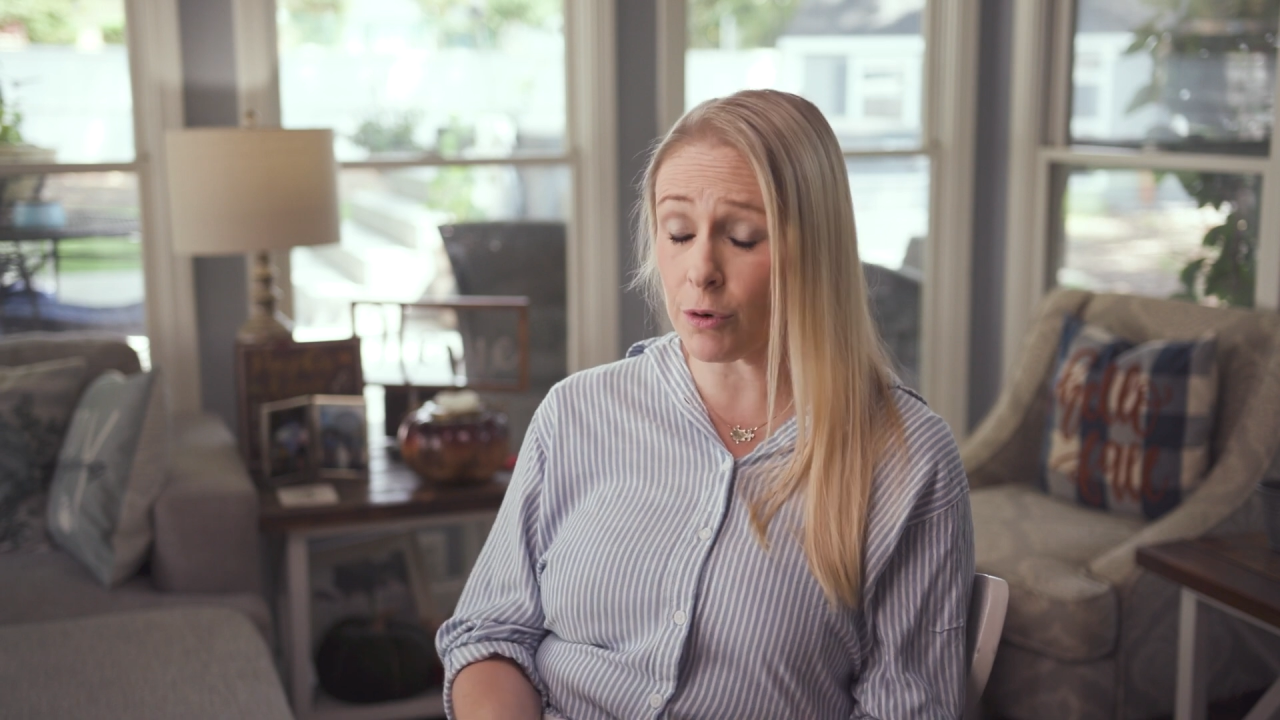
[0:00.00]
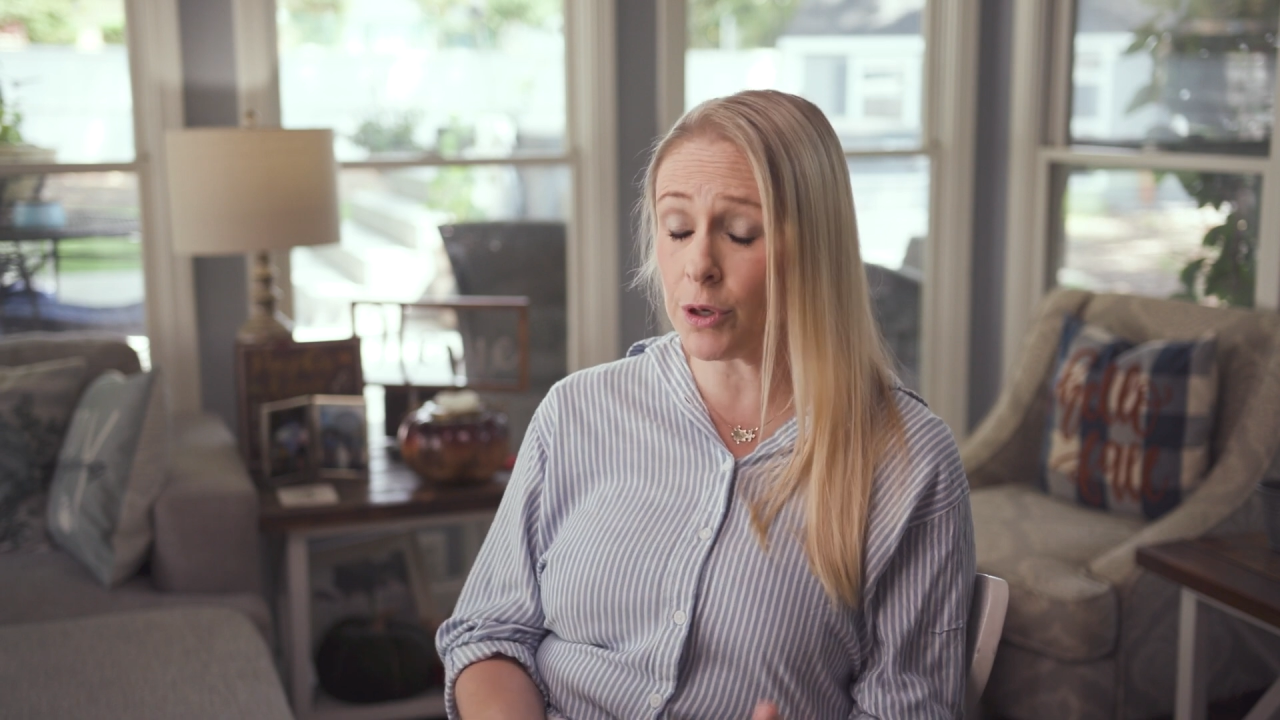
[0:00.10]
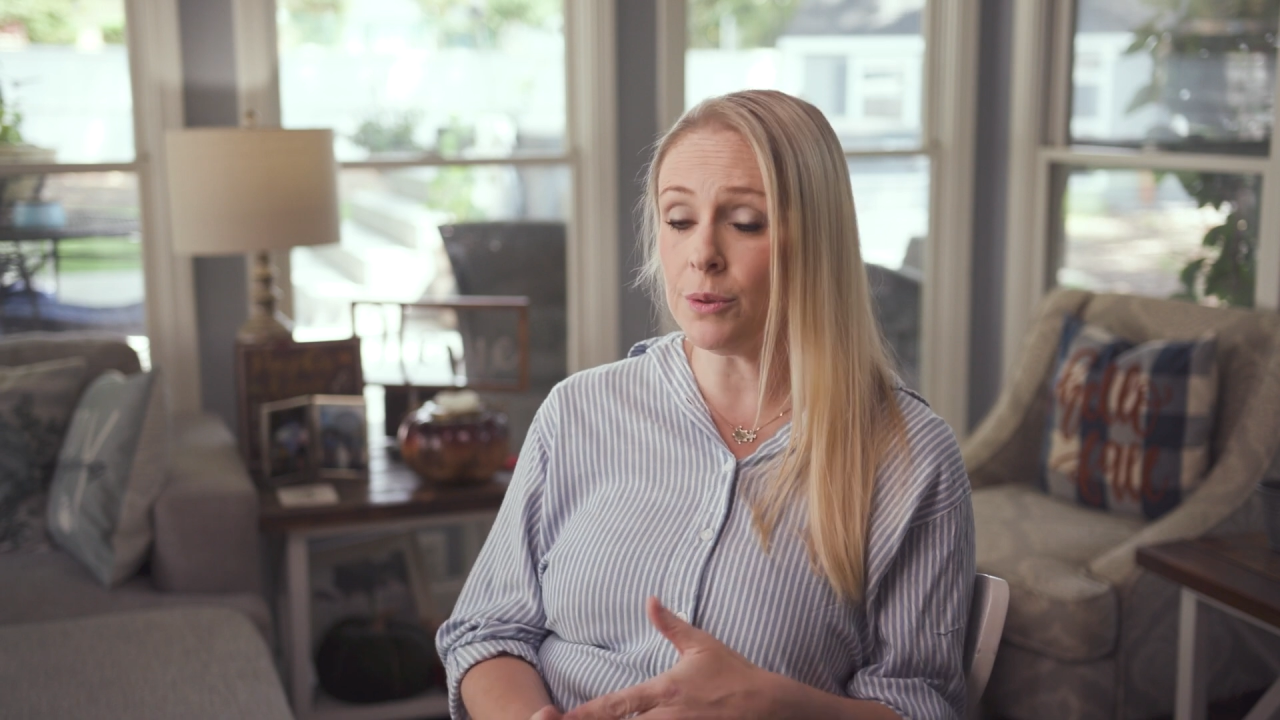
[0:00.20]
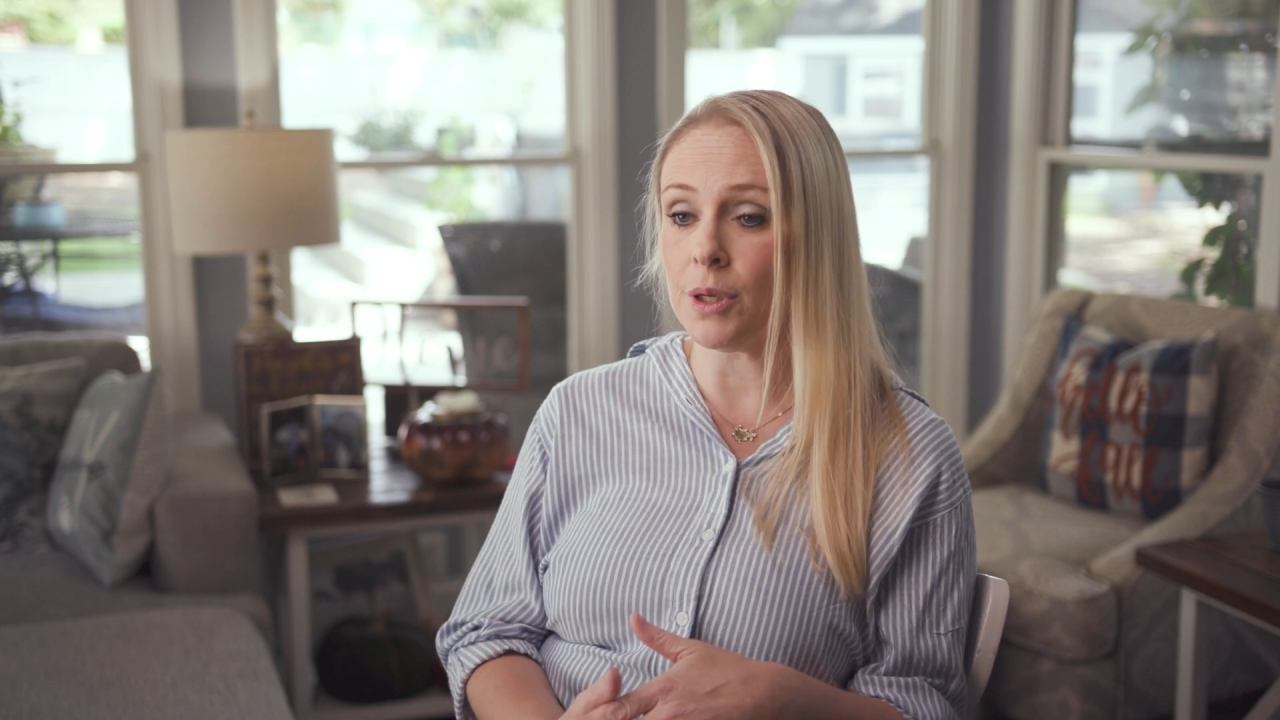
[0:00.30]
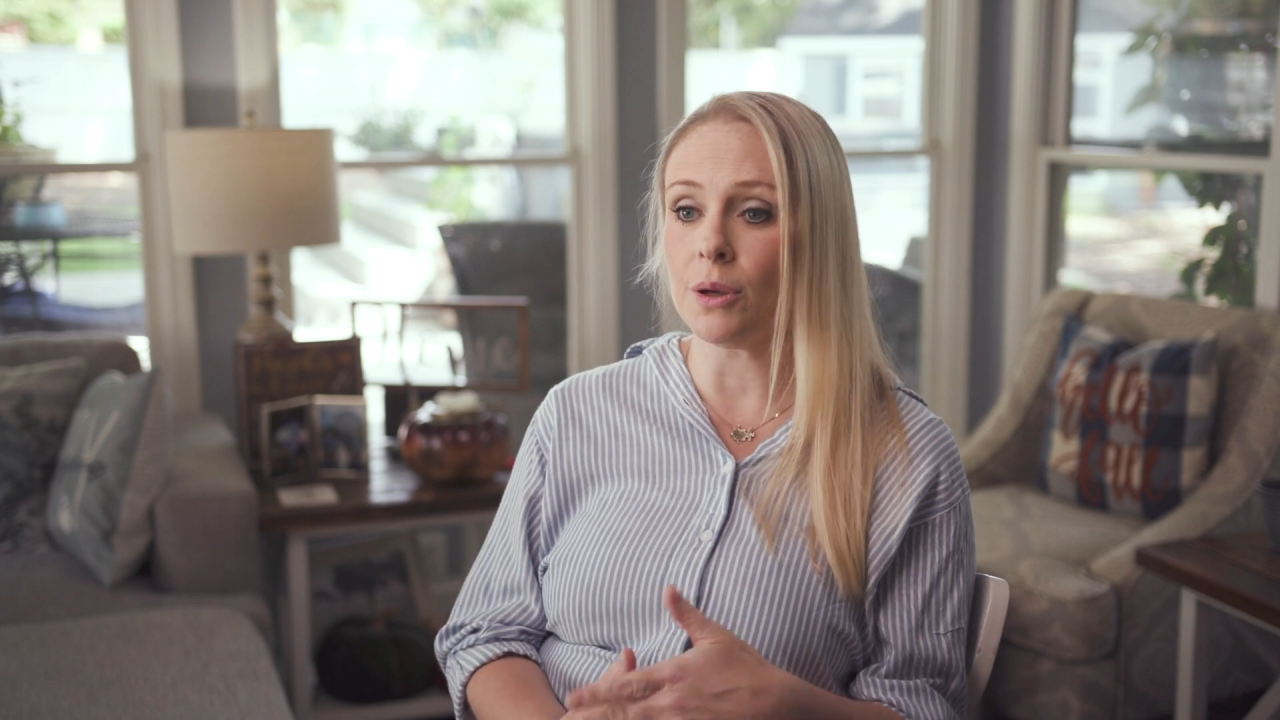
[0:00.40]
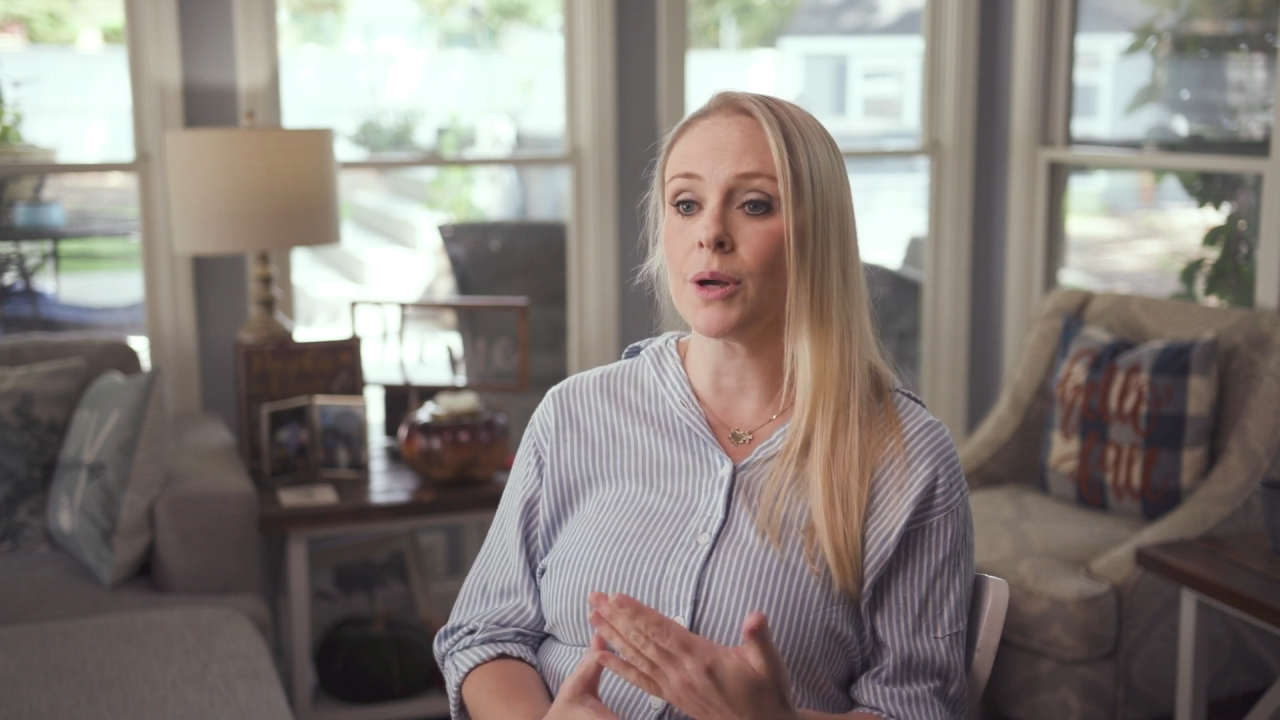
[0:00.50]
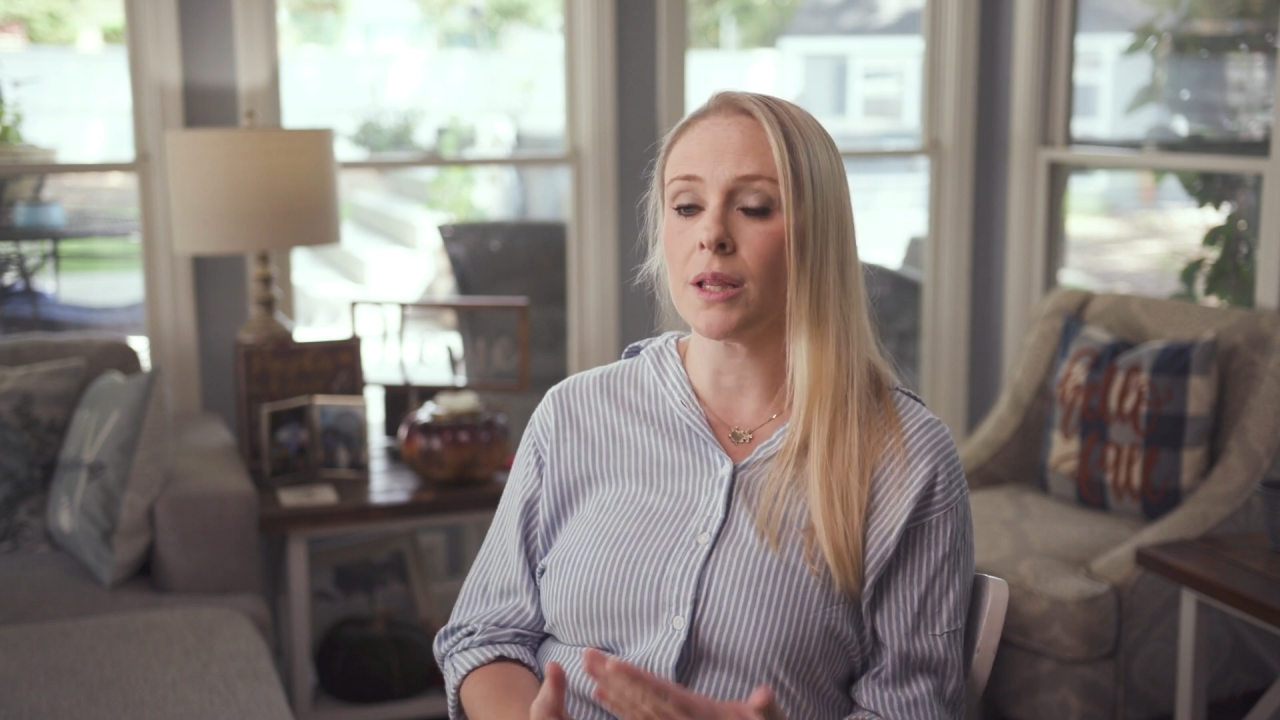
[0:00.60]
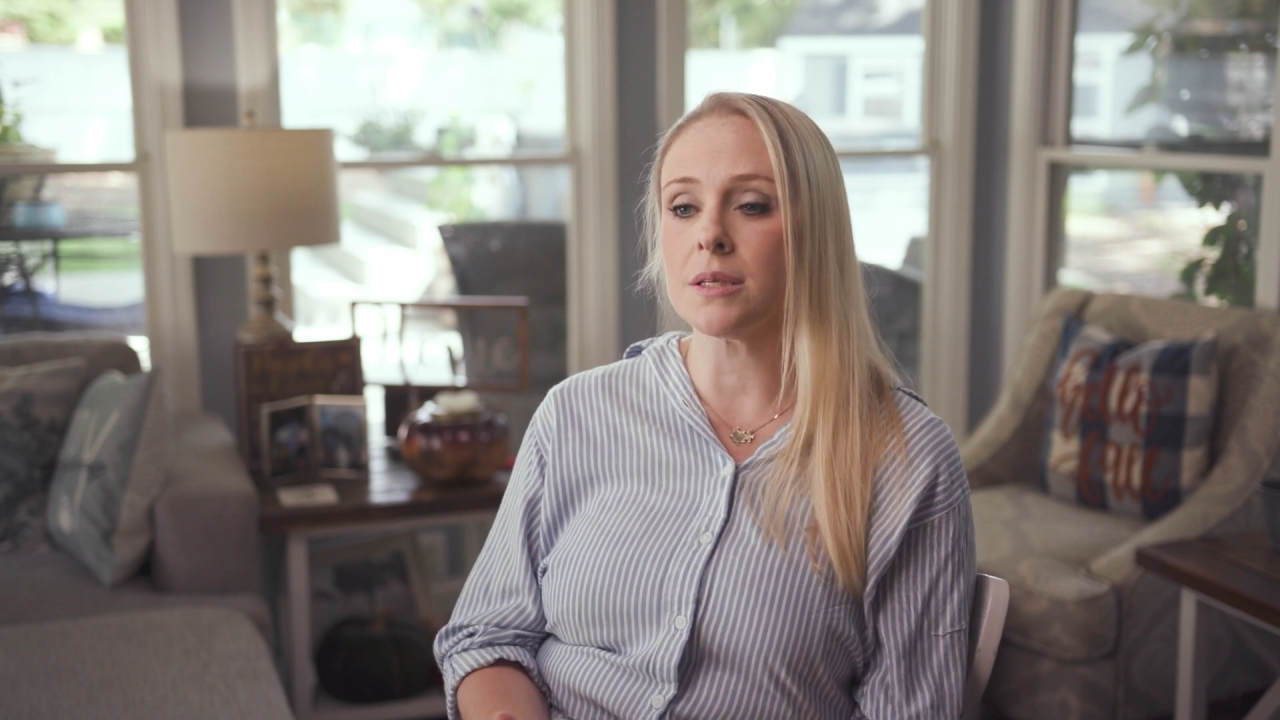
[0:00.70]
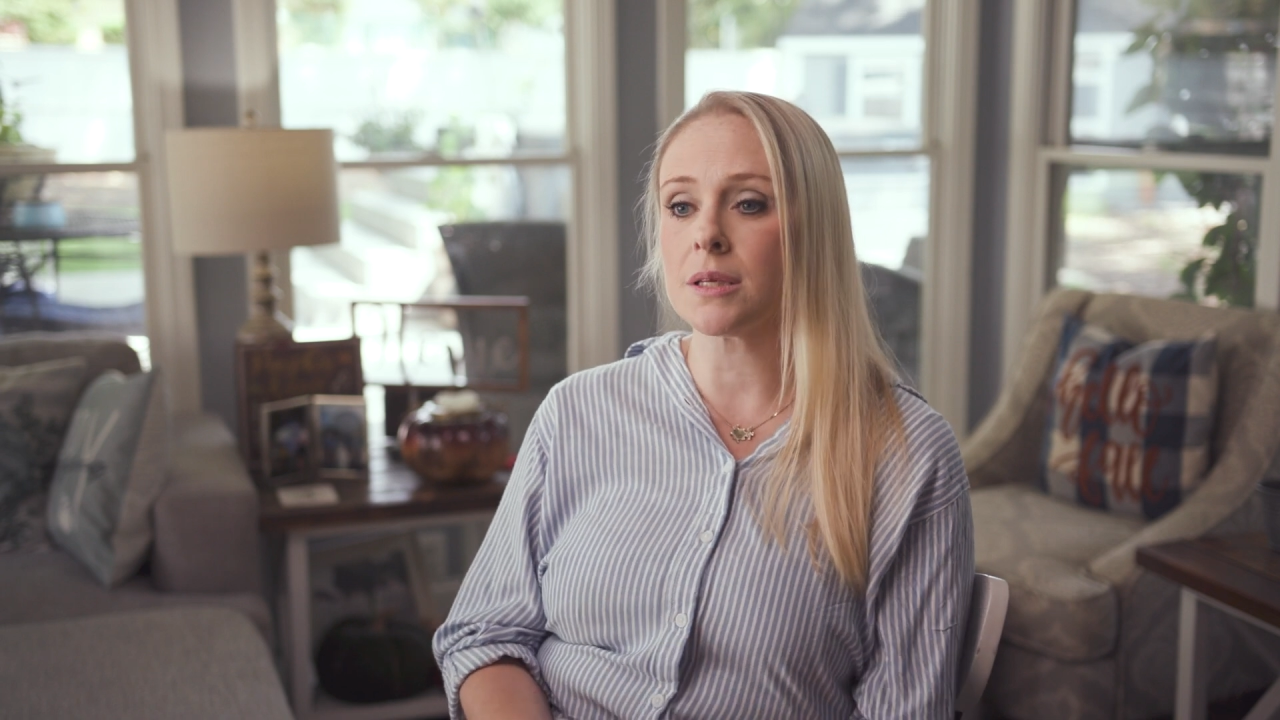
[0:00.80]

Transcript: for you and knowing that